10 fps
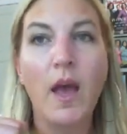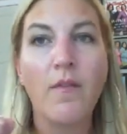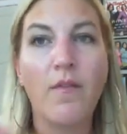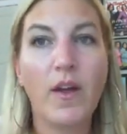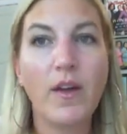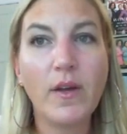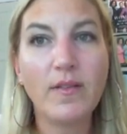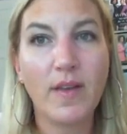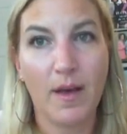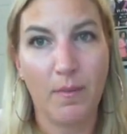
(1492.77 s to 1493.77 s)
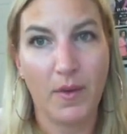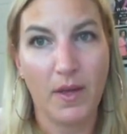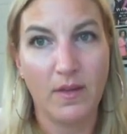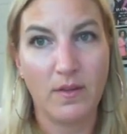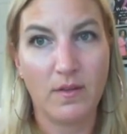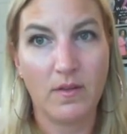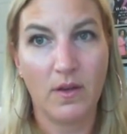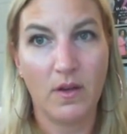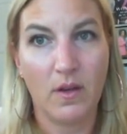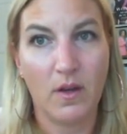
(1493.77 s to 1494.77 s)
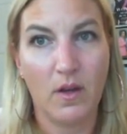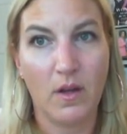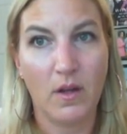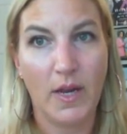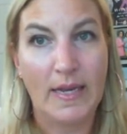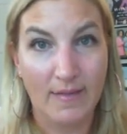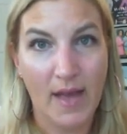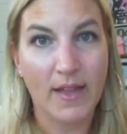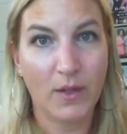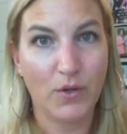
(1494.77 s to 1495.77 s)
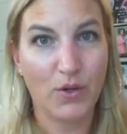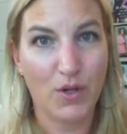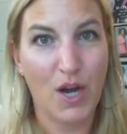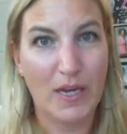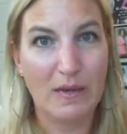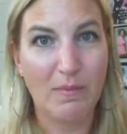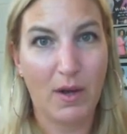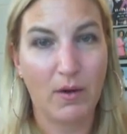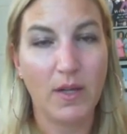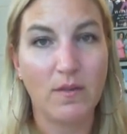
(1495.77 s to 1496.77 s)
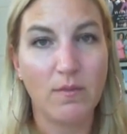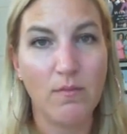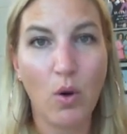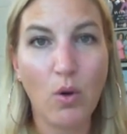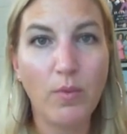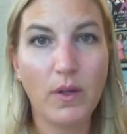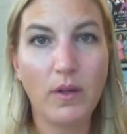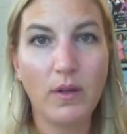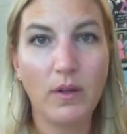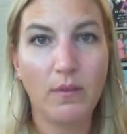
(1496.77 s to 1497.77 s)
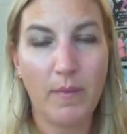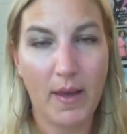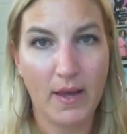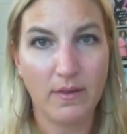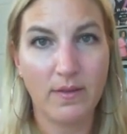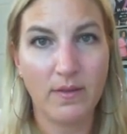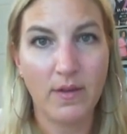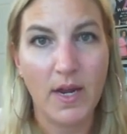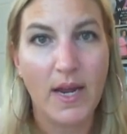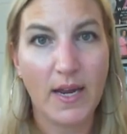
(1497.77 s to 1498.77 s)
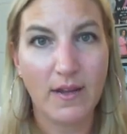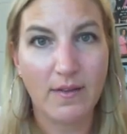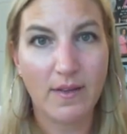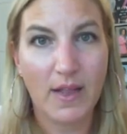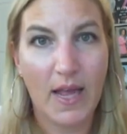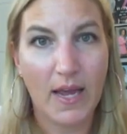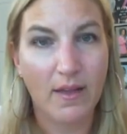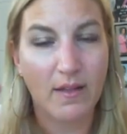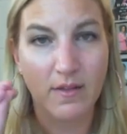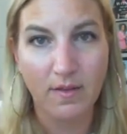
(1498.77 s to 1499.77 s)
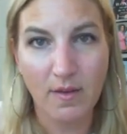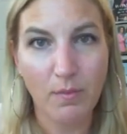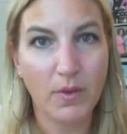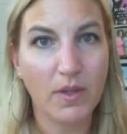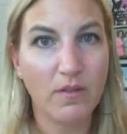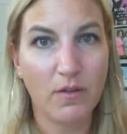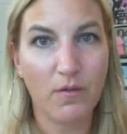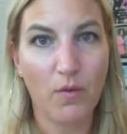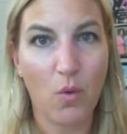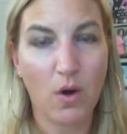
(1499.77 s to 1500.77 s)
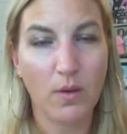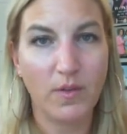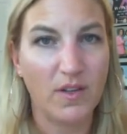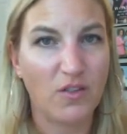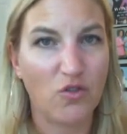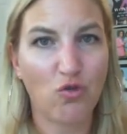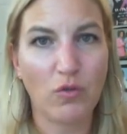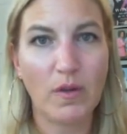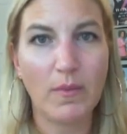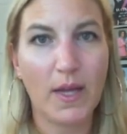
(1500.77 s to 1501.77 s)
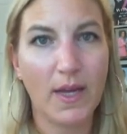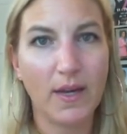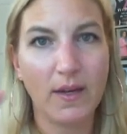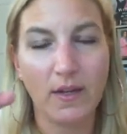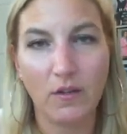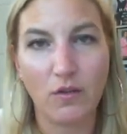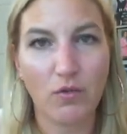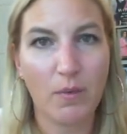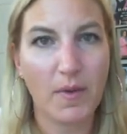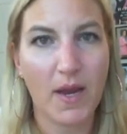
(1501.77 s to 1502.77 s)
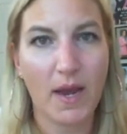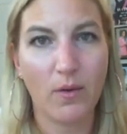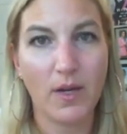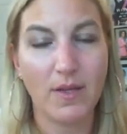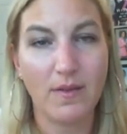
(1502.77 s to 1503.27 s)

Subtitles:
Fundraise Up is exactly what you're talking about. It's mobile based. It's like the simplest of forms. It's streamlined. It's stripped down. It's